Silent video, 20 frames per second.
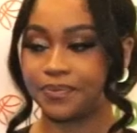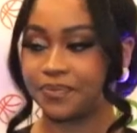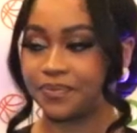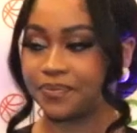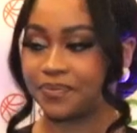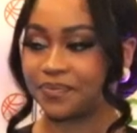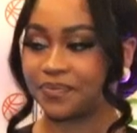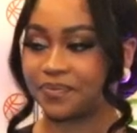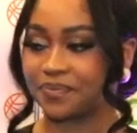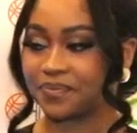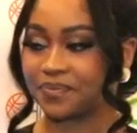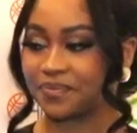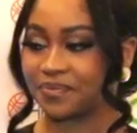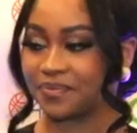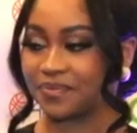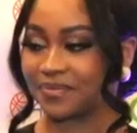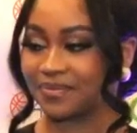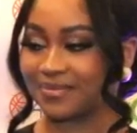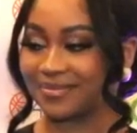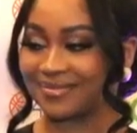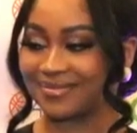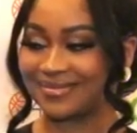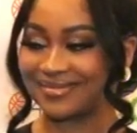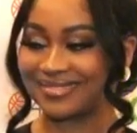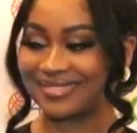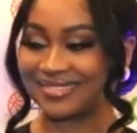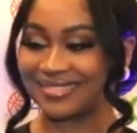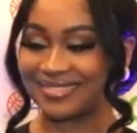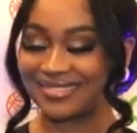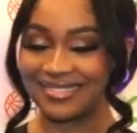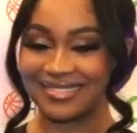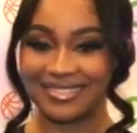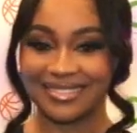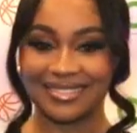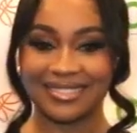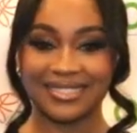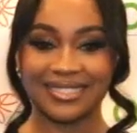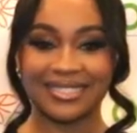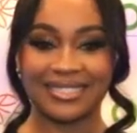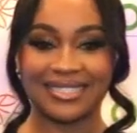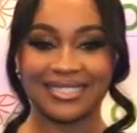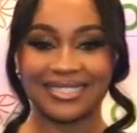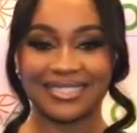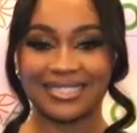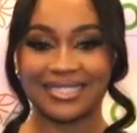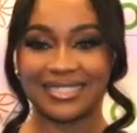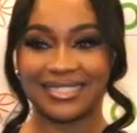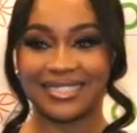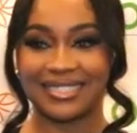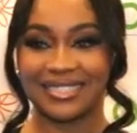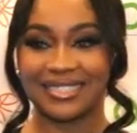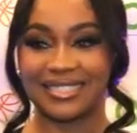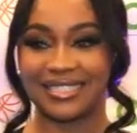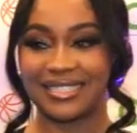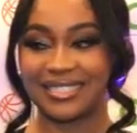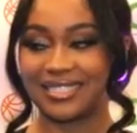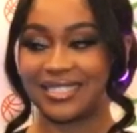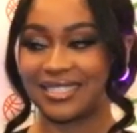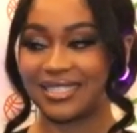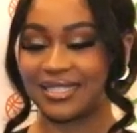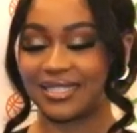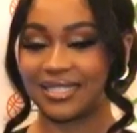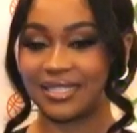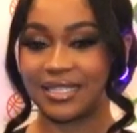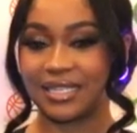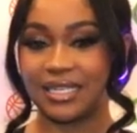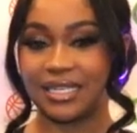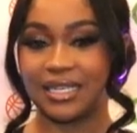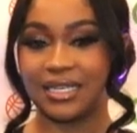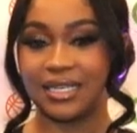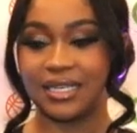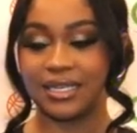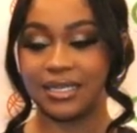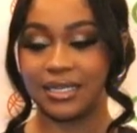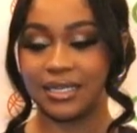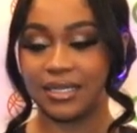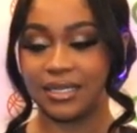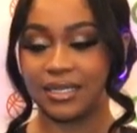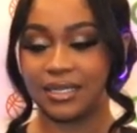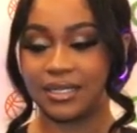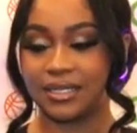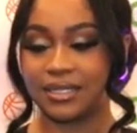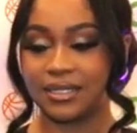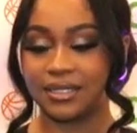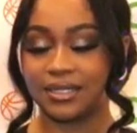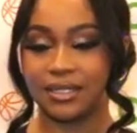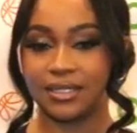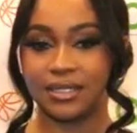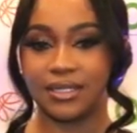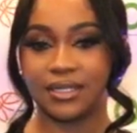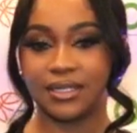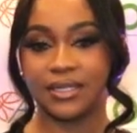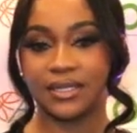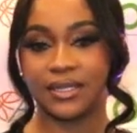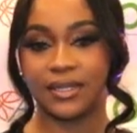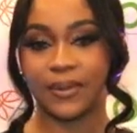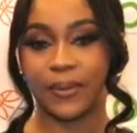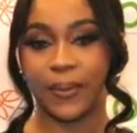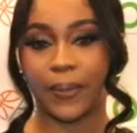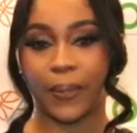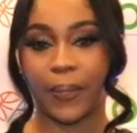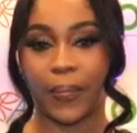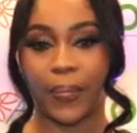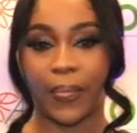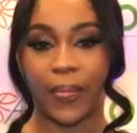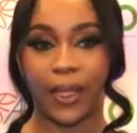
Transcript: No words are spoken by the person on screen.